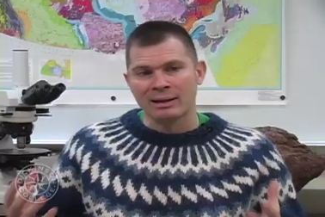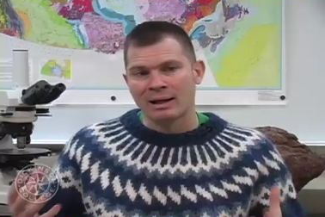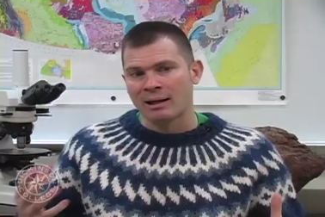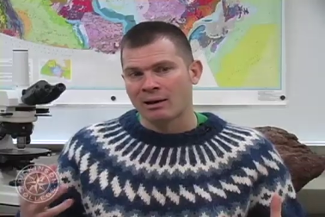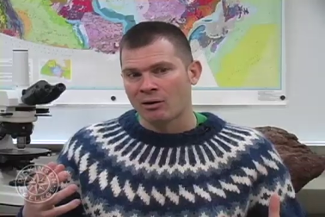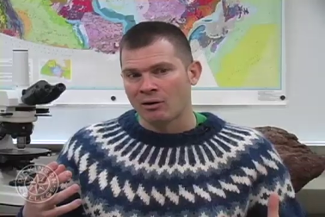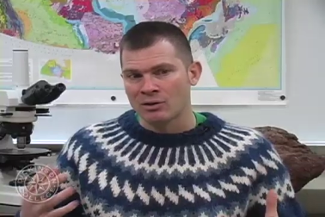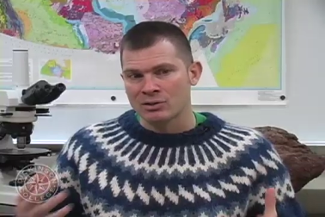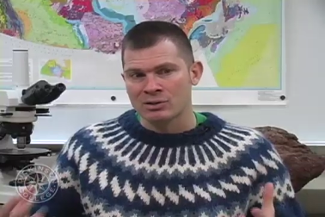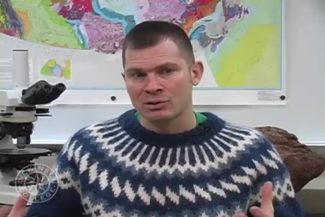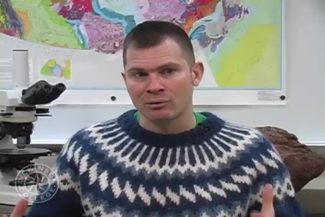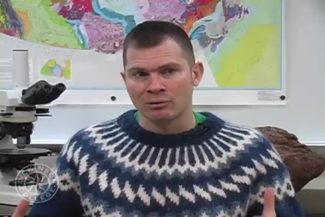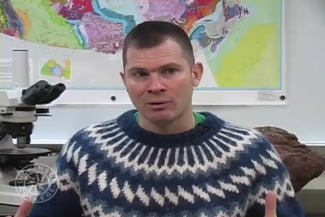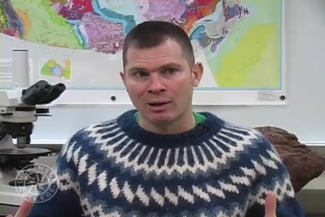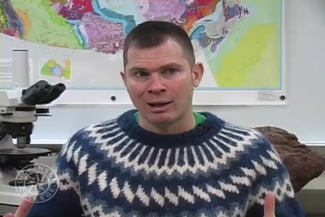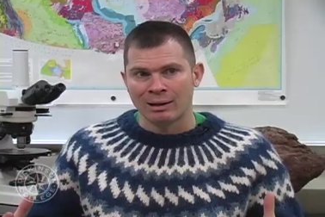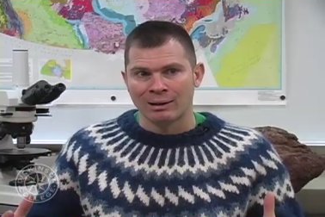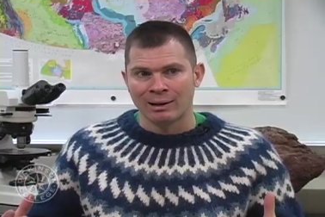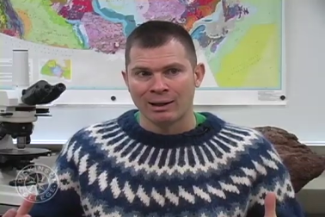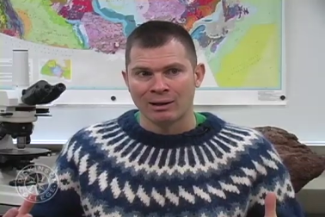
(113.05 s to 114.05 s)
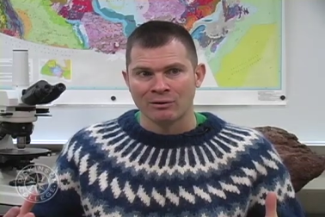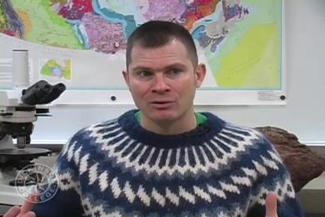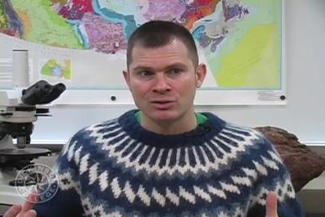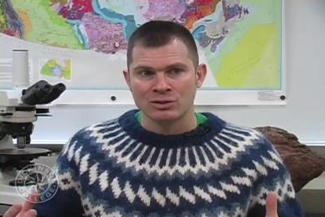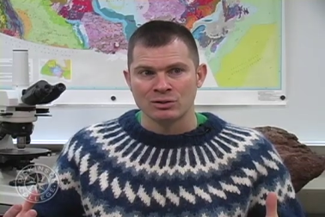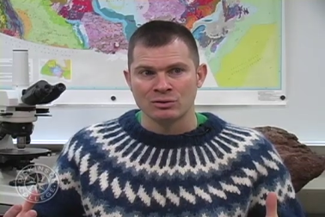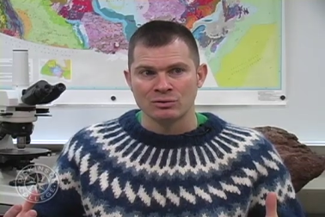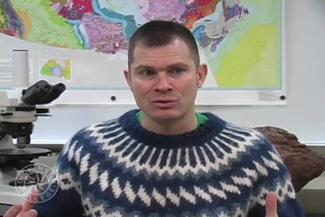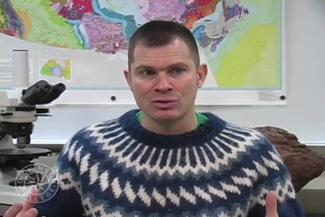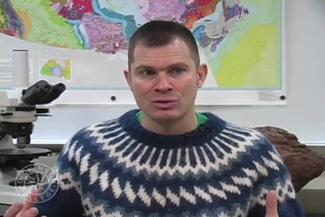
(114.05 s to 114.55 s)
that also
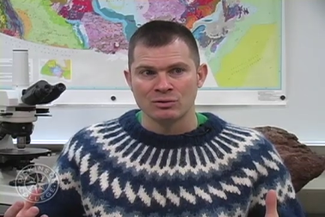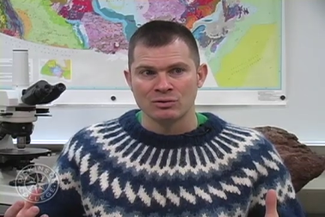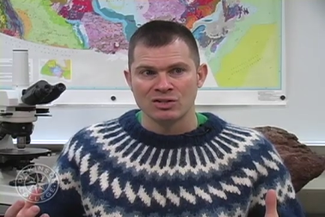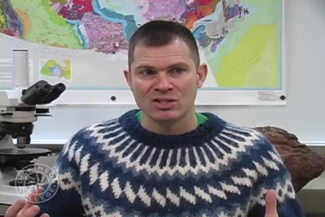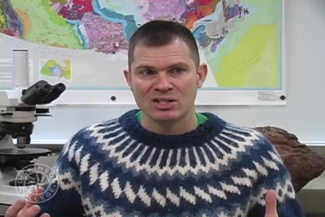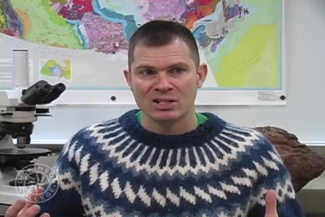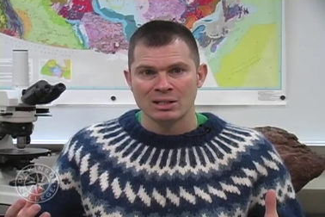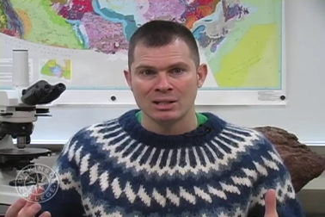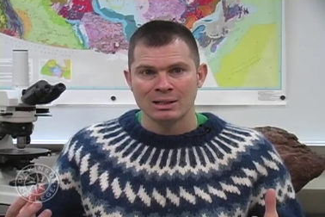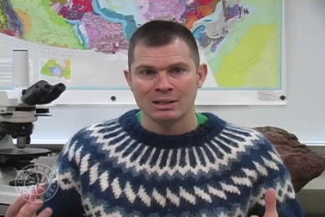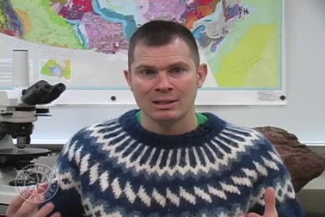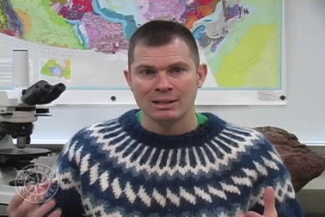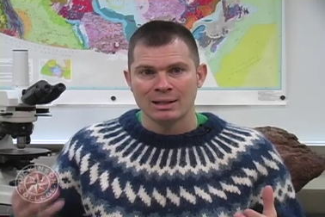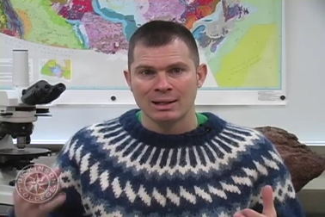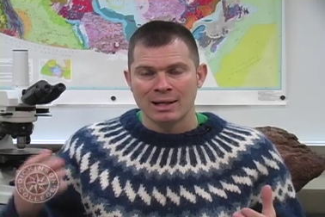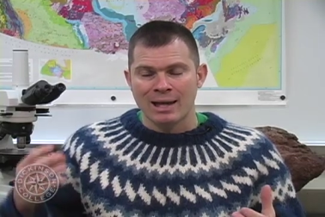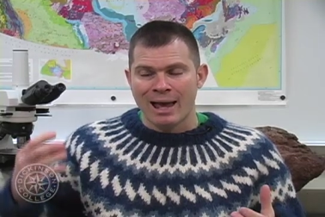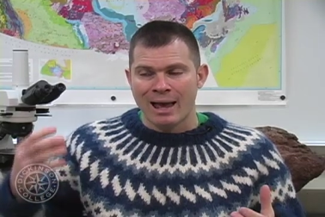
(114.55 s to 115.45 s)
allows you to see